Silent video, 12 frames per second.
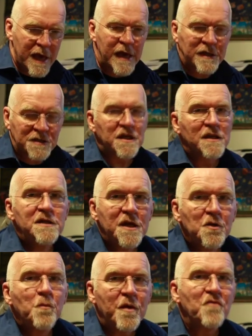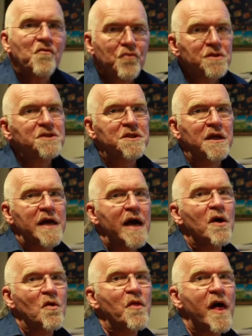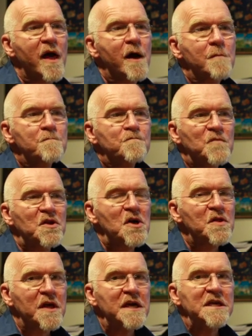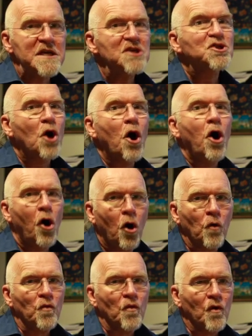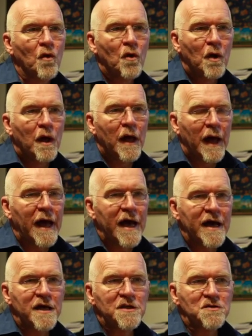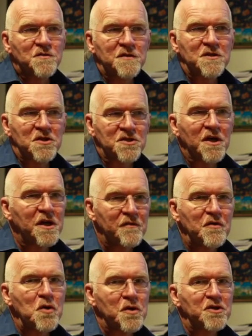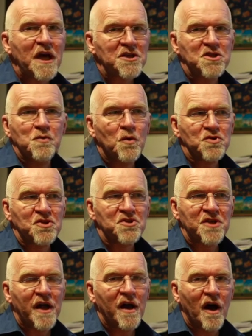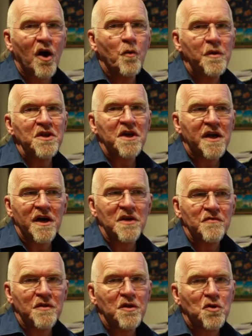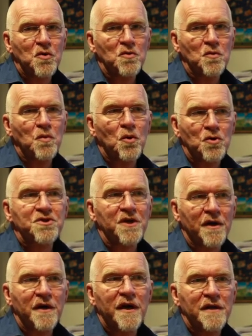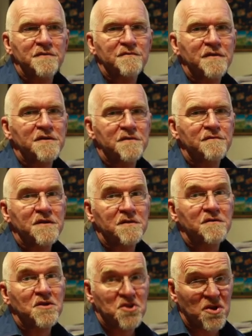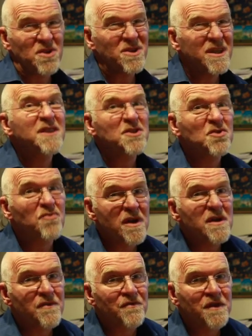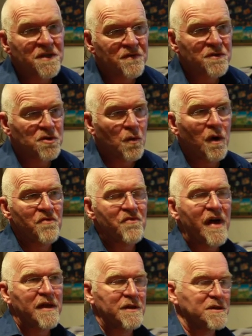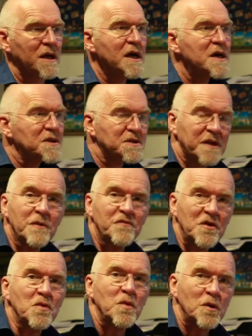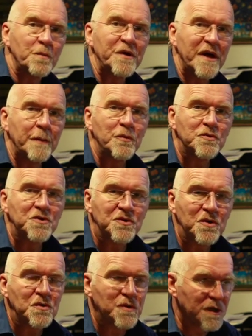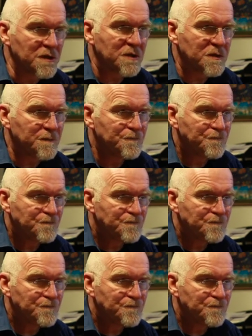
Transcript: It's a little bit frisky out there, you know, the heat is on. And there's a side of you that actually wants to stay at home in your cave in the cool water, and there's certainly a degree of this that's quite valid. Some of you will be able to do this.